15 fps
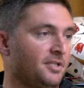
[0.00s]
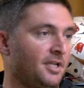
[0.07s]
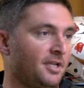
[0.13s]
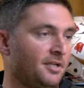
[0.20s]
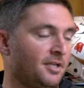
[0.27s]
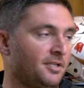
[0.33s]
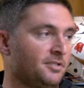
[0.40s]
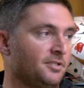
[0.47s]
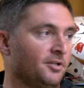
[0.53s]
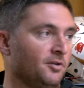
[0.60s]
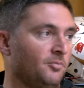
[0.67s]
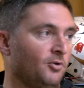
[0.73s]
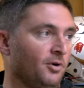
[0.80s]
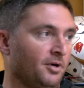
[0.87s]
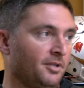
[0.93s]
and Aiden
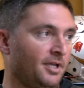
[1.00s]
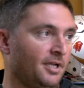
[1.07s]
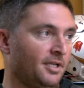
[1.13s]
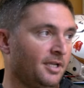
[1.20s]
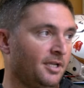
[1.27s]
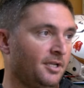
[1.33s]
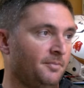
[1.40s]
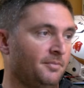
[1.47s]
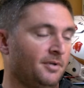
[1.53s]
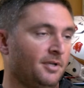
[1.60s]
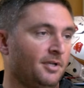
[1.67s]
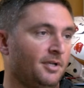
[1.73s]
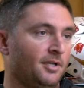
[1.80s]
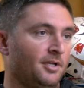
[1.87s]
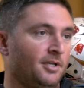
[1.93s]
Gilmore in that game.
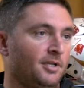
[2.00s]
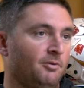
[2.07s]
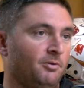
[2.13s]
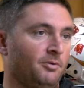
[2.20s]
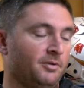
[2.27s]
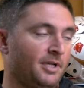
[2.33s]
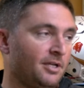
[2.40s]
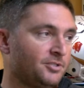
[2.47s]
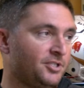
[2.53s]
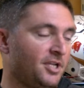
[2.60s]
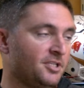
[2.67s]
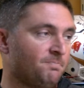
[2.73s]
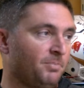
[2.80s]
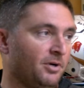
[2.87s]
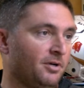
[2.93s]
We were down
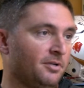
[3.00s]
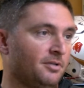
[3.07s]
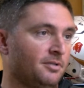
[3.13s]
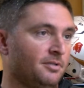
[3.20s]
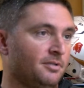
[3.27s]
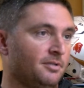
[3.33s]
Chase Burton.